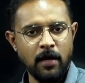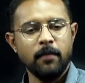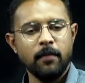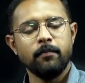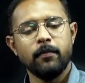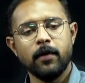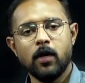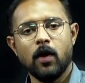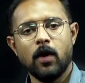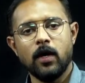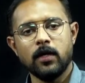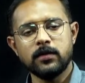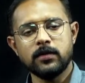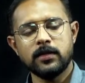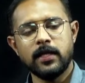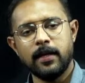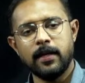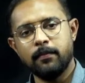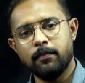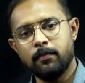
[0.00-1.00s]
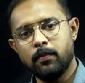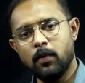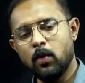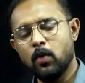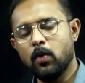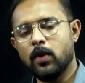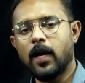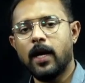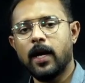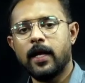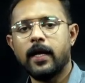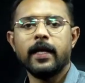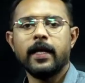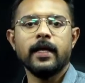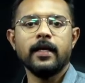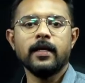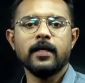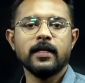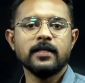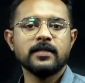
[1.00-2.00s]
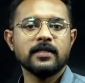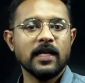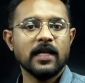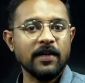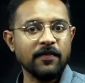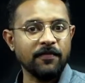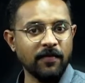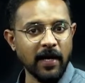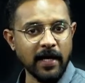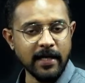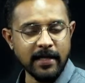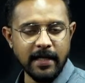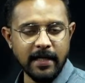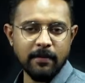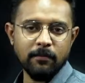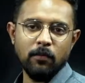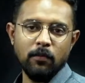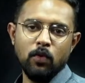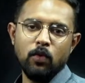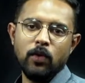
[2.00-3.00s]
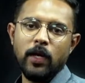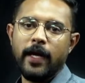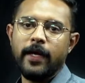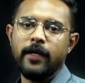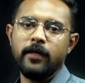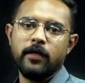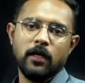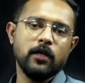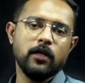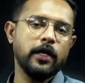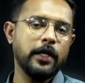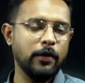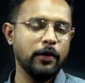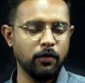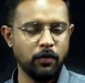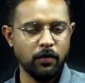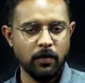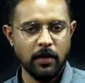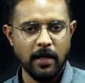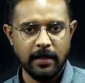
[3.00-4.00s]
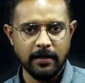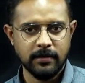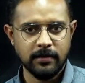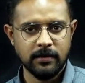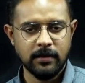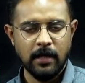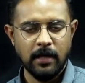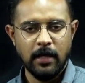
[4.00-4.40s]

because that blue coloring is reflecting blue light into your eyes.